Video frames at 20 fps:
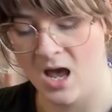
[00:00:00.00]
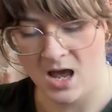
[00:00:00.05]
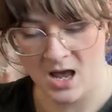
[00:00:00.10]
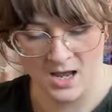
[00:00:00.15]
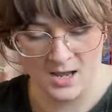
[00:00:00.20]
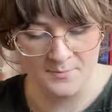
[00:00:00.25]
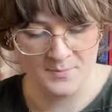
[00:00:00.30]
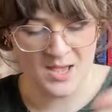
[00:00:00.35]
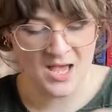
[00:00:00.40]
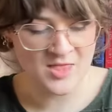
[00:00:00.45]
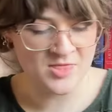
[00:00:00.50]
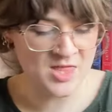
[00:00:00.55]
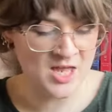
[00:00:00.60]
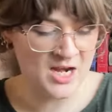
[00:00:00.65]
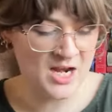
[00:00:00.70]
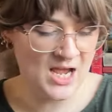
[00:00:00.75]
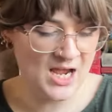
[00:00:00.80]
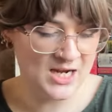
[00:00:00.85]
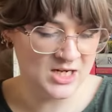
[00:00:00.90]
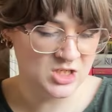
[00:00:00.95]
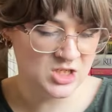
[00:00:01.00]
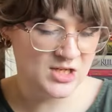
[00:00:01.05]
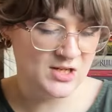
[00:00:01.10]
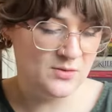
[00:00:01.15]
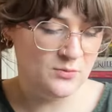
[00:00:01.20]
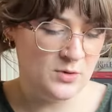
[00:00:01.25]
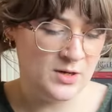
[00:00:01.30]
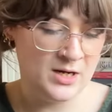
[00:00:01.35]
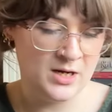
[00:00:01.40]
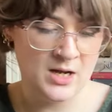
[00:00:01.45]
and then actually
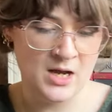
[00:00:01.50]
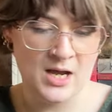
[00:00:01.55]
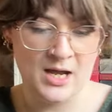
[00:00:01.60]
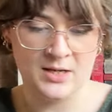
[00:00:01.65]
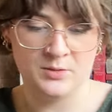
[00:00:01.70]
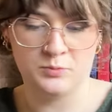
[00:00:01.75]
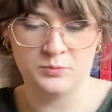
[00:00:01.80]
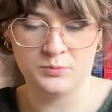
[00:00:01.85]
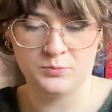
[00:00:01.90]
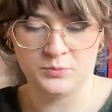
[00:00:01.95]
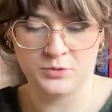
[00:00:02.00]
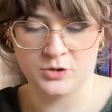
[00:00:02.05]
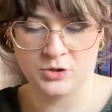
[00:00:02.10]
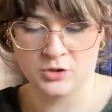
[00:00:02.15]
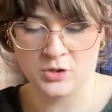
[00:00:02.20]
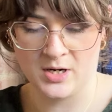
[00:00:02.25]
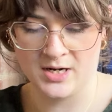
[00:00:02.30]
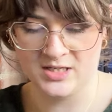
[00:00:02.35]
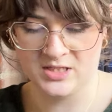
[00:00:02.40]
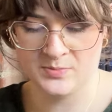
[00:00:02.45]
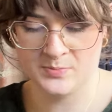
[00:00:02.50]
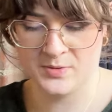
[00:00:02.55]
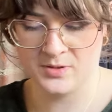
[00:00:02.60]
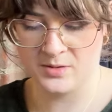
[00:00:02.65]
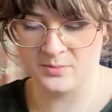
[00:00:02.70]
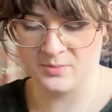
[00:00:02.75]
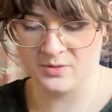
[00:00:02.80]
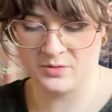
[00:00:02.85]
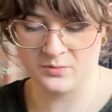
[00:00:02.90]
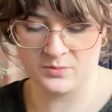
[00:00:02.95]
when I was trying to put
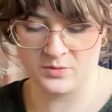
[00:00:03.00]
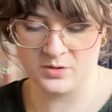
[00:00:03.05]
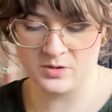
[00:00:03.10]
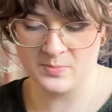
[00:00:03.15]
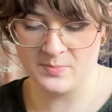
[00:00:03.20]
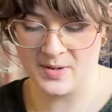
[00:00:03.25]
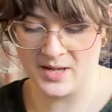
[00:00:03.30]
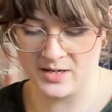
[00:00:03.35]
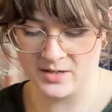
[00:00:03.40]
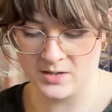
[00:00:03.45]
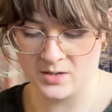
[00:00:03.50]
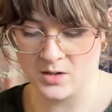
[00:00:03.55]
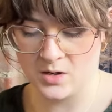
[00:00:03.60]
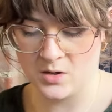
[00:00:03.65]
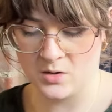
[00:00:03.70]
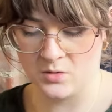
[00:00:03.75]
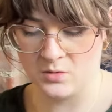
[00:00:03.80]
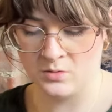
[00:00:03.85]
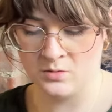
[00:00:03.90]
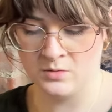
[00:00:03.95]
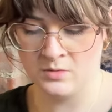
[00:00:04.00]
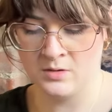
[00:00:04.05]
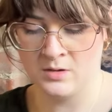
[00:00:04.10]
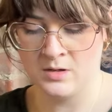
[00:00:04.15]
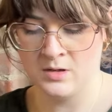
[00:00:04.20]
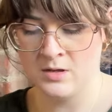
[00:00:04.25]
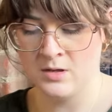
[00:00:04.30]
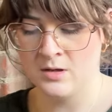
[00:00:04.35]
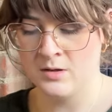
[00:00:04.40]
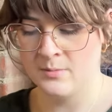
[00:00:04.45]
them through the buttonhole,
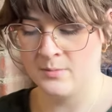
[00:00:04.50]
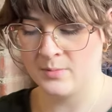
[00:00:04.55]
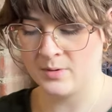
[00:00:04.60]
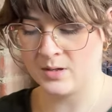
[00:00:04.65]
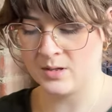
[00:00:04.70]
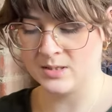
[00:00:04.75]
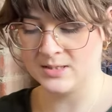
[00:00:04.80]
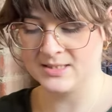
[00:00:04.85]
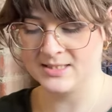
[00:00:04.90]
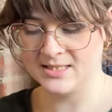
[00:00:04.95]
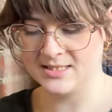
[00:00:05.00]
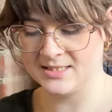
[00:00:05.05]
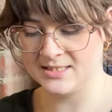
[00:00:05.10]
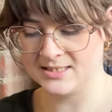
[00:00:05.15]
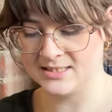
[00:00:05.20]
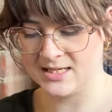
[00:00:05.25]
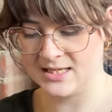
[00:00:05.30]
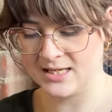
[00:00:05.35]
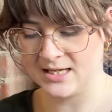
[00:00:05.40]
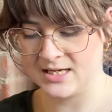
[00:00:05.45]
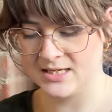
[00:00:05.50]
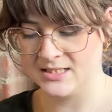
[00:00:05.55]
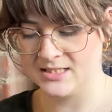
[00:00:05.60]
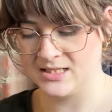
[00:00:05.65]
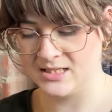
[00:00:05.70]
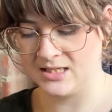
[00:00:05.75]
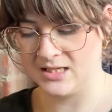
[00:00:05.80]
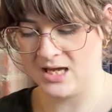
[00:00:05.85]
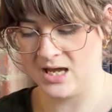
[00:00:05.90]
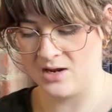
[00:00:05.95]
because this is like a
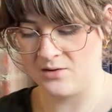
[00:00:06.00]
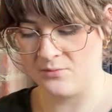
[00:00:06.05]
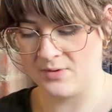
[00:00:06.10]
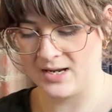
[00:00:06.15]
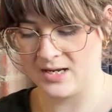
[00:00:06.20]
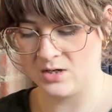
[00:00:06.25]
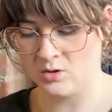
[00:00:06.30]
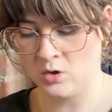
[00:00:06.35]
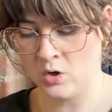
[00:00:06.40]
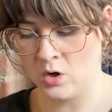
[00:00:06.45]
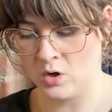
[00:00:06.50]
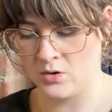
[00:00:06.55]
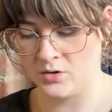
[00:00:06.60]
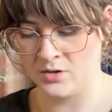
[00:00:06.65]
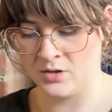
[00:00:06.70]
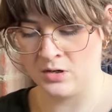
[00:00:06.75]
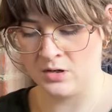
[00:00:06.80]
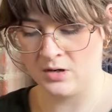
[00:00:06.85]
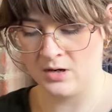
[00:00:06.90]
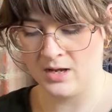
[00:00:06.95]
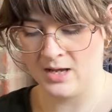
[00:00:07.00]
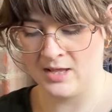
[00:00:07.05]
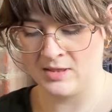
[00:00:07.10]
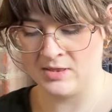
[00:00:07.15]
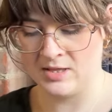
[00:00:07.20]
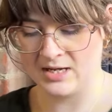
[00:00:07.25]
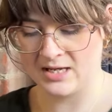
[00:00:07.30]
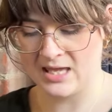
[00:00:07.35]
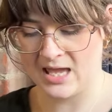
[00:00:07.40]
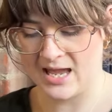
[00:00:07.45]
DK weight cotton and
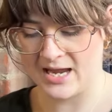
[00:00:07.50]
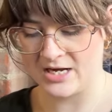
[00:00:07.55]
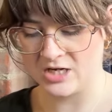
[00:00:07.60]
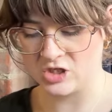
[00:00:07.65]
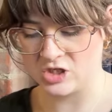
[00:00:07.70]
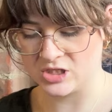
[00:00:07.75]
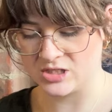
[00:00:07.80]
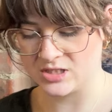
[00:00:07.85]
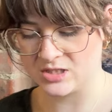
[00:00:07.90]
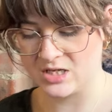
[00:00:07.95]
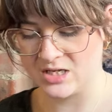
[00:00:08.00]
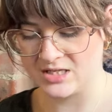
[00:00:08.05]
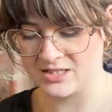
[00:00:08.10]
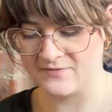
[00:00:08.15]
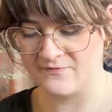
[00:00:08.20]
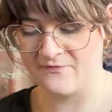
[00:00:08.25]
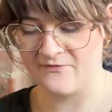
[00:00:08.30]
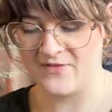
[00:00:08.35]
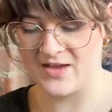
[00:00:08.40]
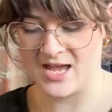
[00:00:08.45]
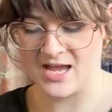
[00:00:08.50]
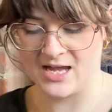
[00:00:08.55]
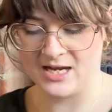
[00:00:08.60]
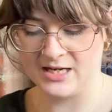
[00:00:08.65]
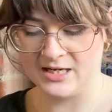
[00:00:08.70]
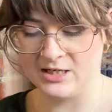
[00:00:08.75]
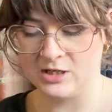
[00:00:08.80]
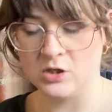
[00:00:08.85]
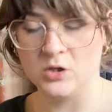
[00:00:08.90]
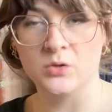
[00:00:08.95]
the gauge is
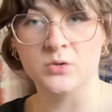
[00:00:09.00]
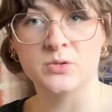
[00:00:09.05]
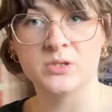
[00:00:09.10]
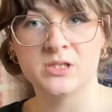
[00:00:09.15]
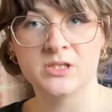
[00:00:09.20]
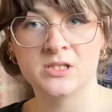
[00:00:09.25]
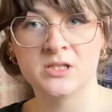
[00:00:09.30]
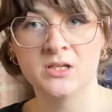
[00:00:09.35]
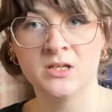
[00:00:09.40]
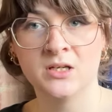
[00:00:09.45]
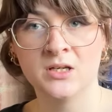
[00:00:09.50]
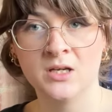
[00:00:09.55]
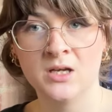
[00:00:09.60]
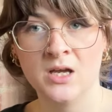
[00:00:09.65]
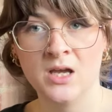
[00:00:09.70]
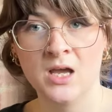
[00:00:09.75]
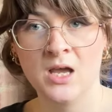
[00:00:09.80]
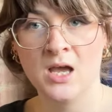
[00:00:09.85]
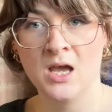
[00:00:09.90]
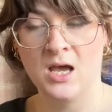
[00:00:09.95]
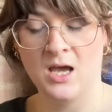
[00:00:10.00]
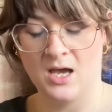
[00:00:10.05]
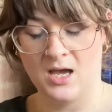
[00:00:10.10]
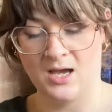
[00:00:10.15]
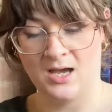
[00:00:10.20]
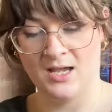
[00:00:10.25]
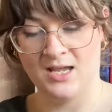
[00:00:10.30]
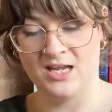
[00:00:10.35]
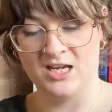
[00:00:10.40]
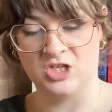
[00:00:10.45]
fairly loose,
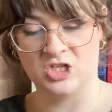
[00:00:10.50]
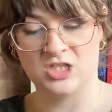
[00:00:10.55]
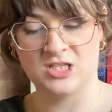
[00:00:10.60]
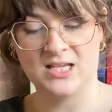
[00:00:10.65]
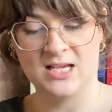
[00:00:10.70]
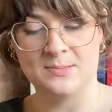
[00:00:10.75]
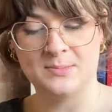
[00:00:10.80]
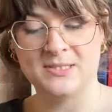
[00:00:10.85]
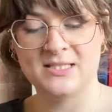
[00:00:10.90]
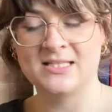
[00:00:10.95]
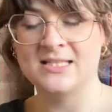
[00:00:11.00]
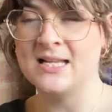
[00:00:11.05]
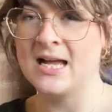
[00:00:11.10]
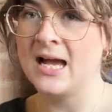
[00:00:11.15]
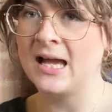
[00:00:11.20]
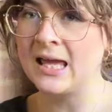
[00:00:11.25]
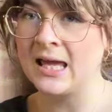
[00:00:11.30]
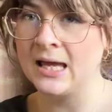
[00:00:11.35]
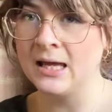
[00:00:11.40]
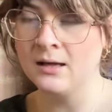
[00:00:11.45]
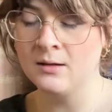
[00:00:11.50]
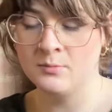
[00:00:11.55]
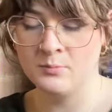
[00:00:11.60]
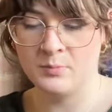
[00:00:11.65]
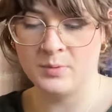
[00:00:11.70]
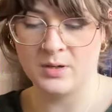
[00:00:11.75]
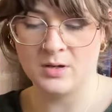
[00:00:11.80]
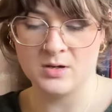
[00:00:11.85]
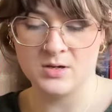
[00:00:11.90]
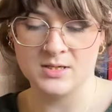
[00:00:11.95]
it just kept snagging
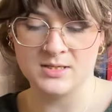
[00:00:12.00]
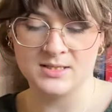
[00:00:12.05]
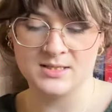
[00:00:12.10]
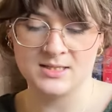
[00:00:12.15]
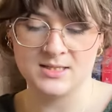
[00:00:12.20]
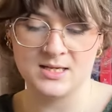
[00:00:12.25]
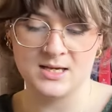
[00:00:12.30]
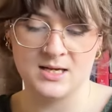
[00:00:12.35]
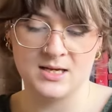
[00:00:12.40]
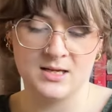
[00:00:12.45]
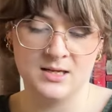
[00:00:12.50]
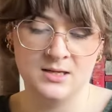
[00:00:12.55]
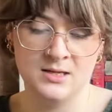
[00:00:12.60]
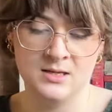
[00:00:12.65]
because the